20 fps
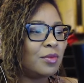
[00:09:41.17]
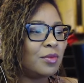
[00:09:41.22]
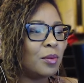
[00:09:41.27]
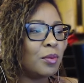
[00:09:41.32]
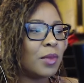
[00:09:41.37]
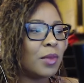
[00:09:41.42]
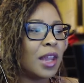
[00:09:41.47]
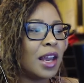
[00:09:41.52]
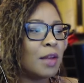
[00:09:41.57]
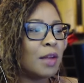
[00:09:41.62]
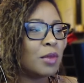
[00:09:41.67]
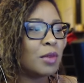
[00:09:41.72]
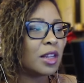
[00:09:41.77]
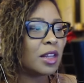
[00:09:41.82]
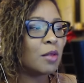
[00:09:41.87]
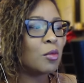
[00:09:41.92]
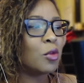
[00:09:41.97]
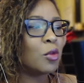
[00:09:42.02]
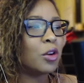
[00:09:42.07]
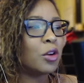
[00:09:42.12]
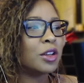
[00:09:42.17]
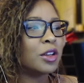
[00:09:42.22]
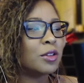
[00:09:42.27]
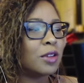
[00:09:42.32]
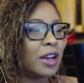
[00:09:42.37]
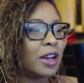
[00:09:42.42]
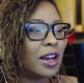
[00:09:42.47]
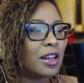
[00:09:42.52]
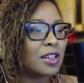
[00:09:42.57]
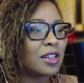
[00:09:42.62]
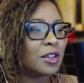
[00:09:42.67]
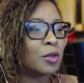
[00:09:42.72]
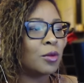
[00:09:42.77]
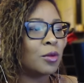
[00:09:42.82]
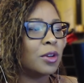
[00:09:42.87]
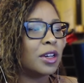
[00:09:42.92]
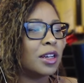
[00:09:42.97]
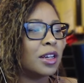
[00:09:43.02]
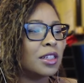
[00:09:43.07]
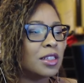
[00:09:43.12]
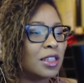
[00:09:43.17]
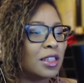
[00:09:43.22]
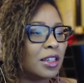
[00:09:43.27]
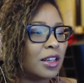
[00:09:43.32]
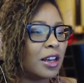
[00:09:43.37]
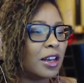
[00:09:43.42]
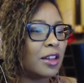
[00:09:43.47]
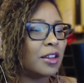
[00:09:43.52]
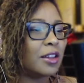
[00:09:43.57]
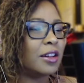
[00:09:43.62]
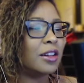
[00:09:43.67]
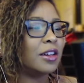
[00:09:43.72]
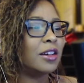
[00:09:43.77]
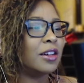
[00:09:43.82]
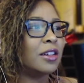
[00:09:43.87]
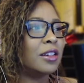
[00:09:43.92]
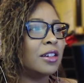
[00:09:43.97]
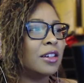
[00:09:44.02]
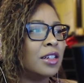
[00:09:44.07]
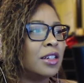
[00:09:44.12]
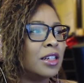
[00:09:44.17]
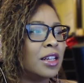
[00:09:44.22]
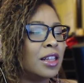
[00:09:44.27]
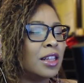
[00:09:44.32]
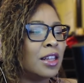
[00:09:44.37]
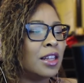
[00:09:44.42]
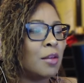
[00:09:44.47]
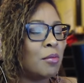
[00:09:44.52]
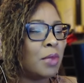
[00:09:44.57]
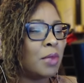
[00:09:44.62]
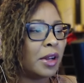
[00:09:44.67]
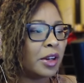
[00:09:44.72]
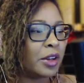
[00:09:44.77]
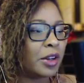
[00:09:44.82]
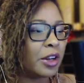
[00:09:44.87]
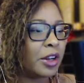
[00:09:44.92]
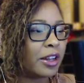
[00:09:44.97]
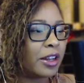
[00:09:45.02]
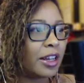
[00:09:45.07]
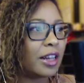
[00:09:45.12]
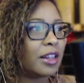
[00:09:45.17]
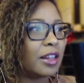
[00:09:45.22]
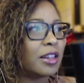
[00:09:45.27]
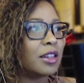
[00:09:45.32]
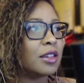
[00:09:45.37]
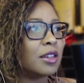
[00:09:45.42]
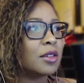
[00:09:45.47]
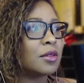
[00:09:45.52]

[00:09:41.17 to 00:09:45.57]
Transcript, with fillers: Yeah, but the more you guys are working together, the better you're getting.